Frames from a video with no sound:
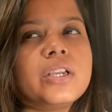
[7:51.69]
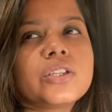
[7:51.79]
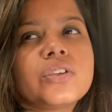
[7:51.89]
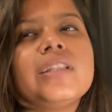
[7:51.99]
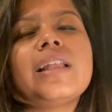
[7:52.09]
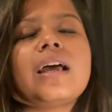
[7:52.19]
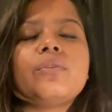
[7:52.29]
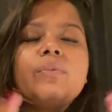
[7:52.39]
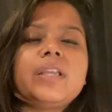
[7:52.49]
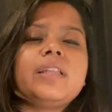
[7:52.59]
So in that
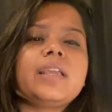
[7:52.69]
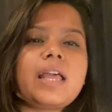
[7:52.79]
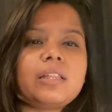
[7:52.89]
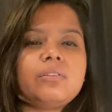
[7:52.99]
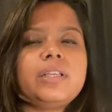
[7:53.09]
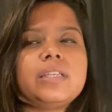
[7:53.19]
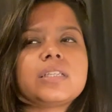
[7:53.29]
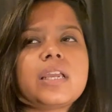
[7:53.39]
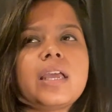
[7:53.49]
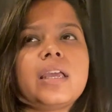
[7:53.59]
way they calculate.
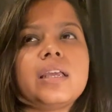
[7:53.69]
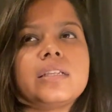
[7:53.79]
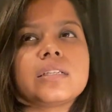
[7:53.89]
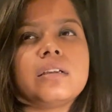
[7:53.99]
And